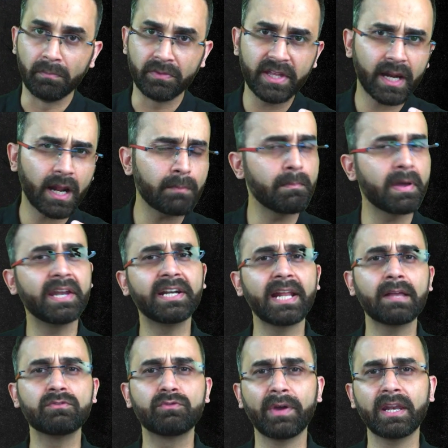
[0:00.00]
there are many
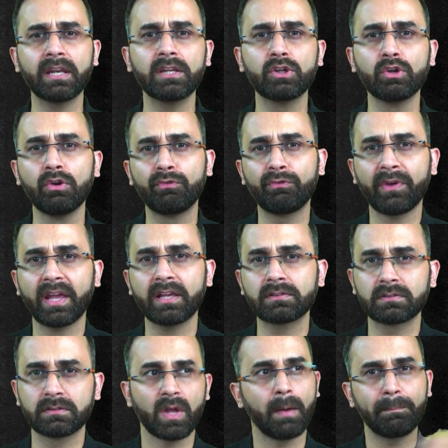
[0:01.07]
times when you'll
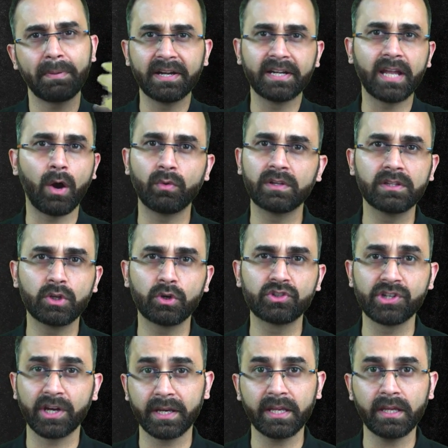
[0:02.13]
face up and down in your
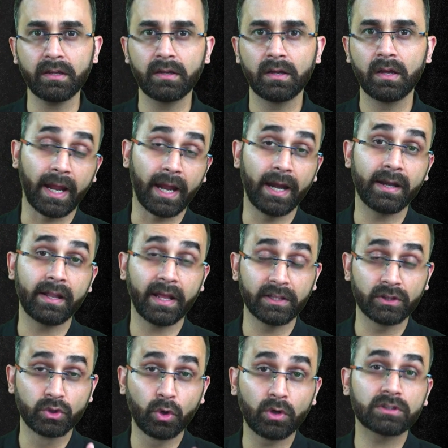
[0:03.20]
journey, and
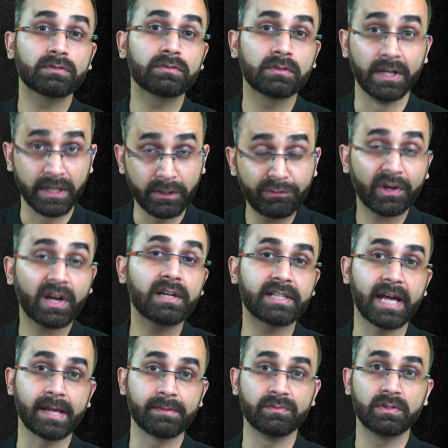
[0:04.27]
in those difficult
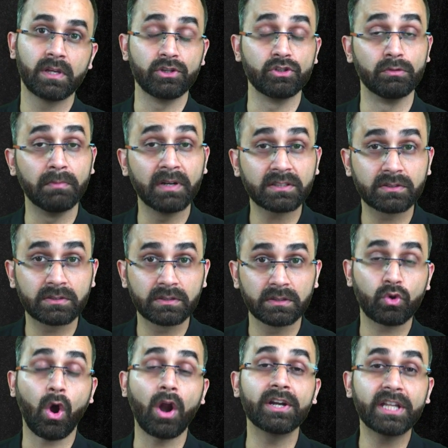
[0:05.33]
times, you must
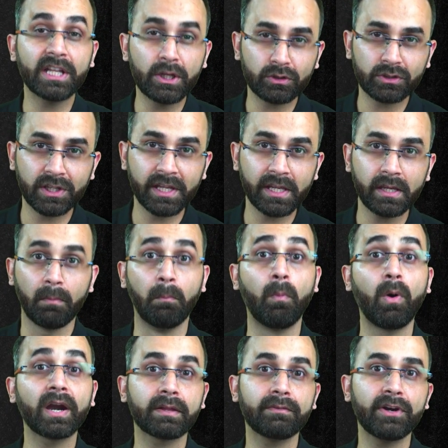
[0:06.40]
continuously
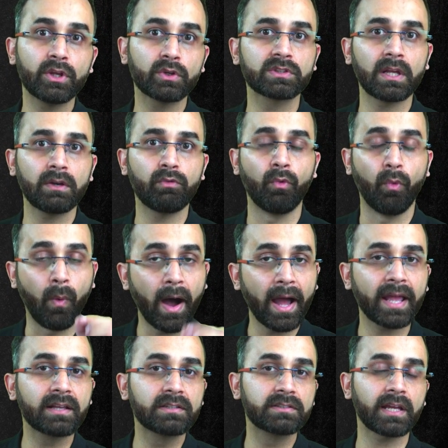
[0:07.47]
motivate yourself
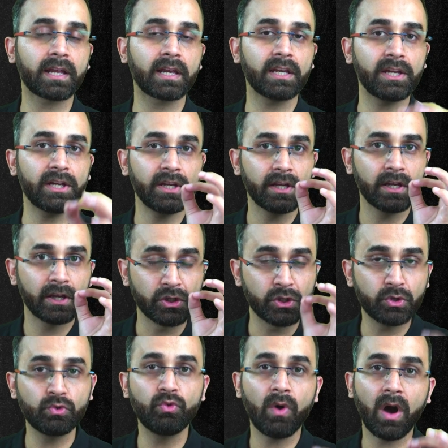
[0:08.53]
why exactly
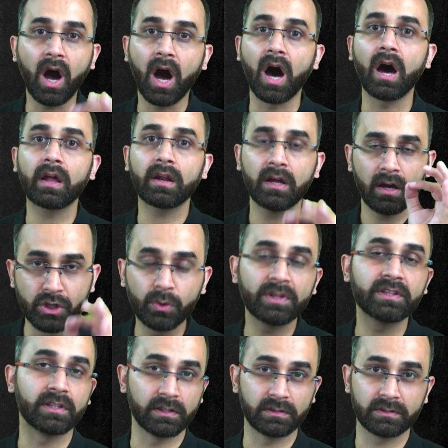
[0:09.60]
you are
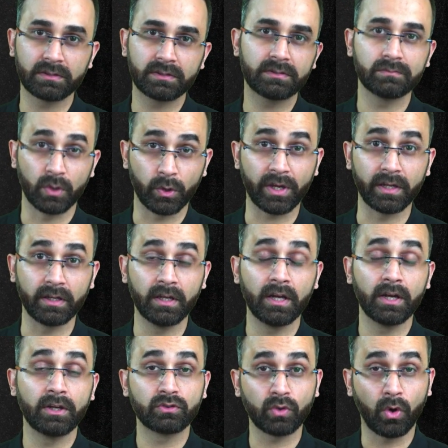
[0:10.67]
doing this. Okay.
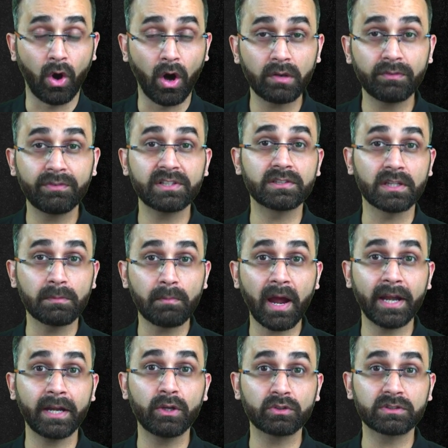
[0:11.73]
Always
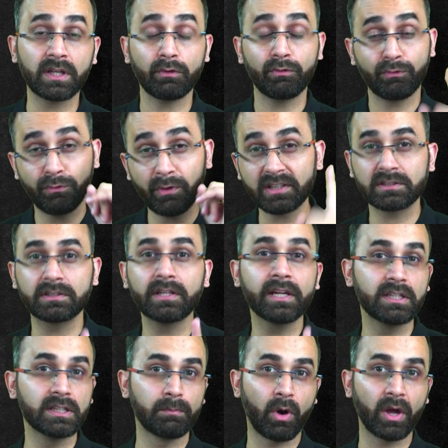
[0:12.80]
remind yourself first thing
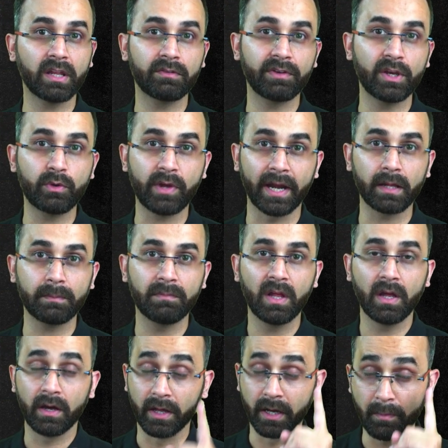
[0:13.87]
in the morning when you get up,
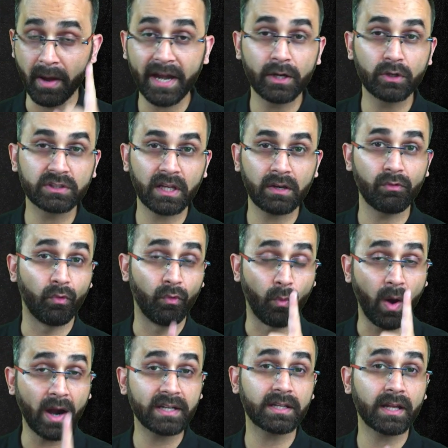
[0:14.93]
remind yourself
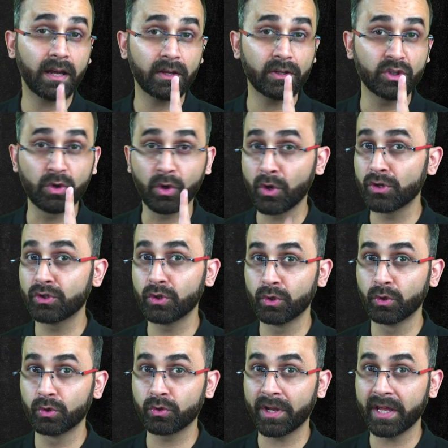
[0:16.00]
what you're going to
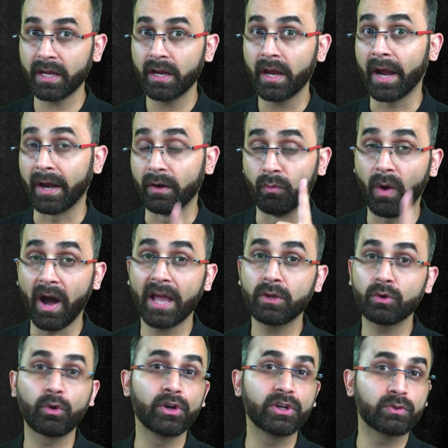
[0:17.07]
do today and why
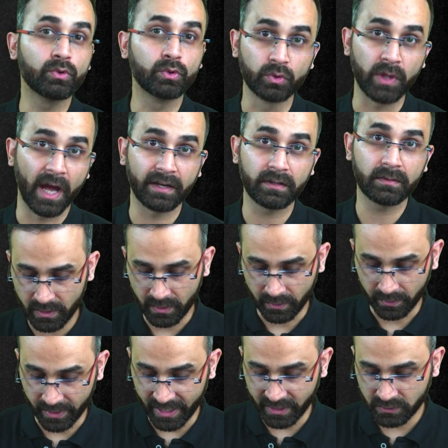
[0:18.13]
you're going to do that.
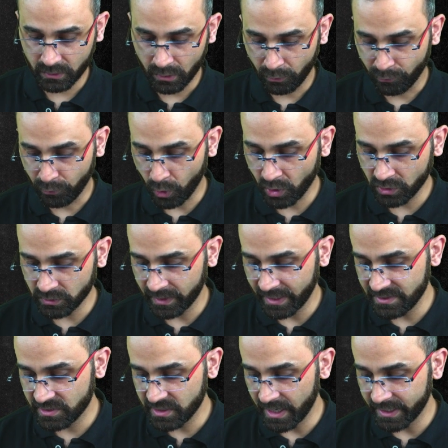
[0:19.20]
Next, focus on
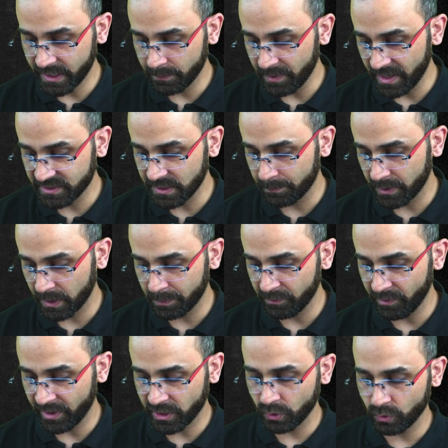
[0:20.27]
NCERT exemplar
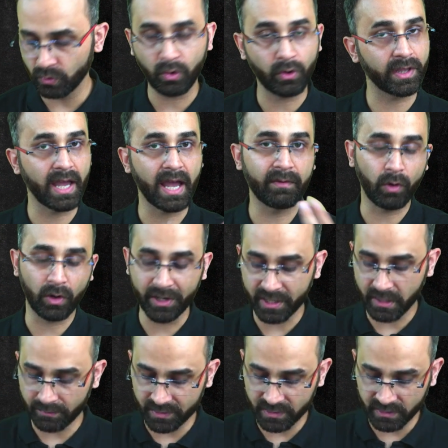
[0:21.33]
PYQ. Okay, I've already
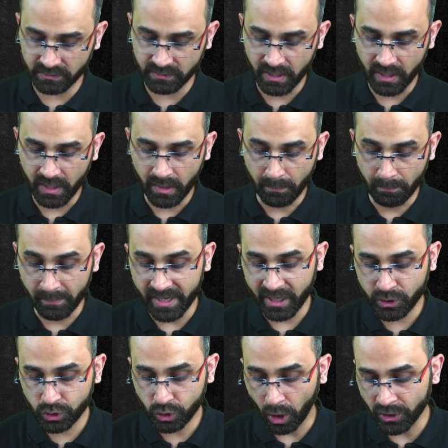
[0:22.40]
covered this. Make
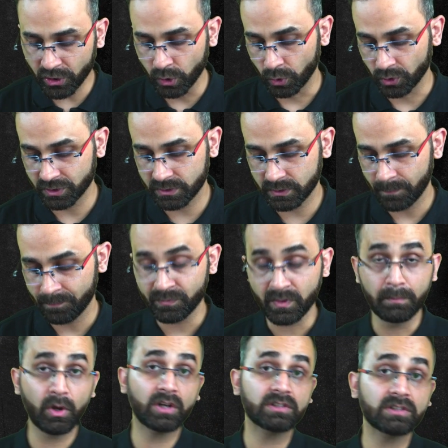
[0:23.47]
short notes,
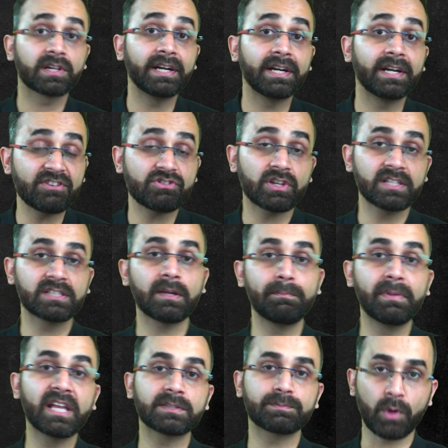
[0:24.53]
because retention is the
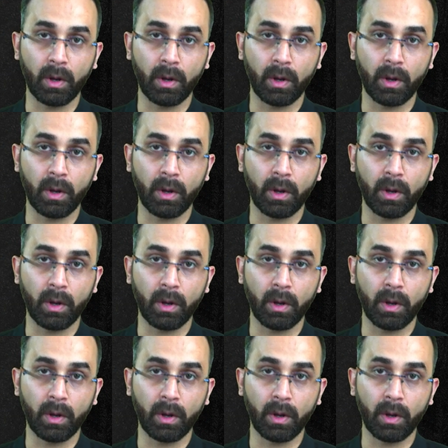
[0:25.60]
biggest